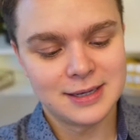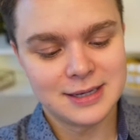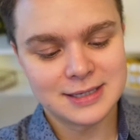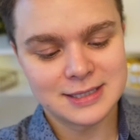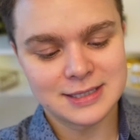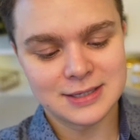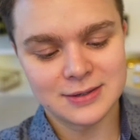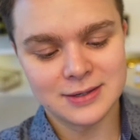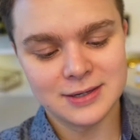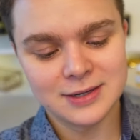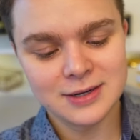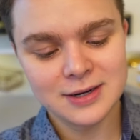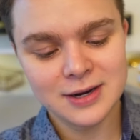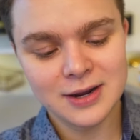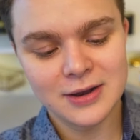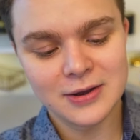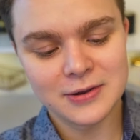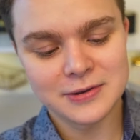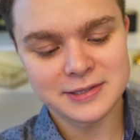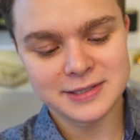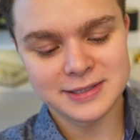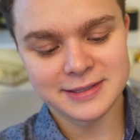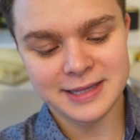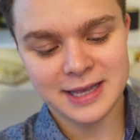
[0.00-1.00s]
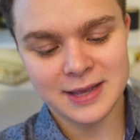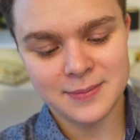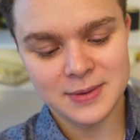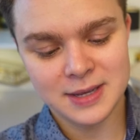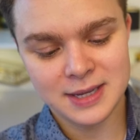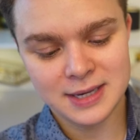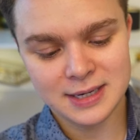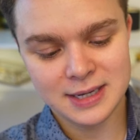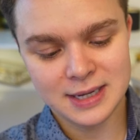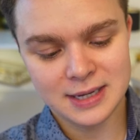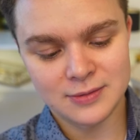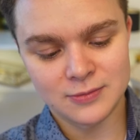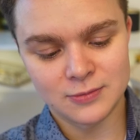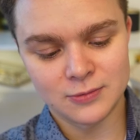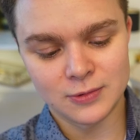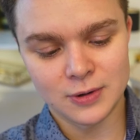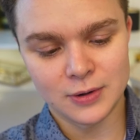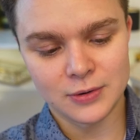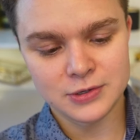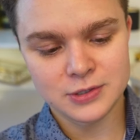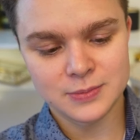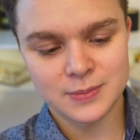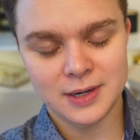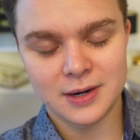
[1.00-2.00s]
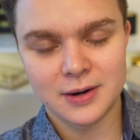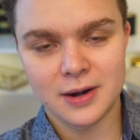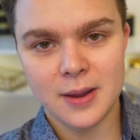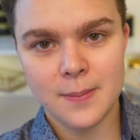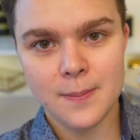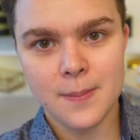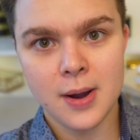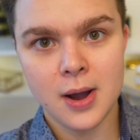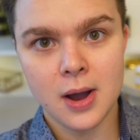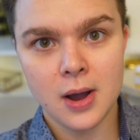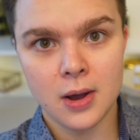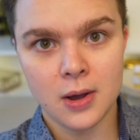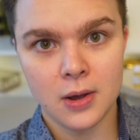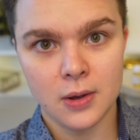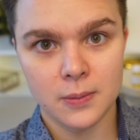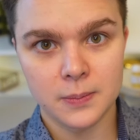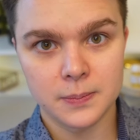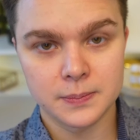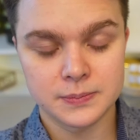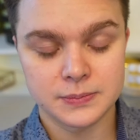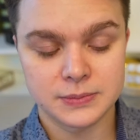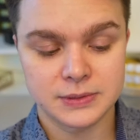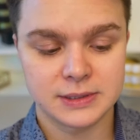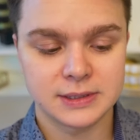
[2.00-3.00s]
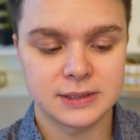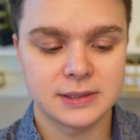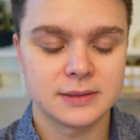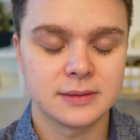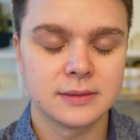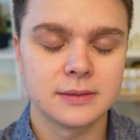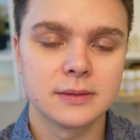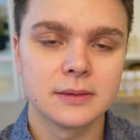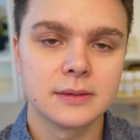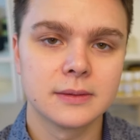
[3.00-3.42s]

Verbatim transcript: So here goes lemon and rosemary palms.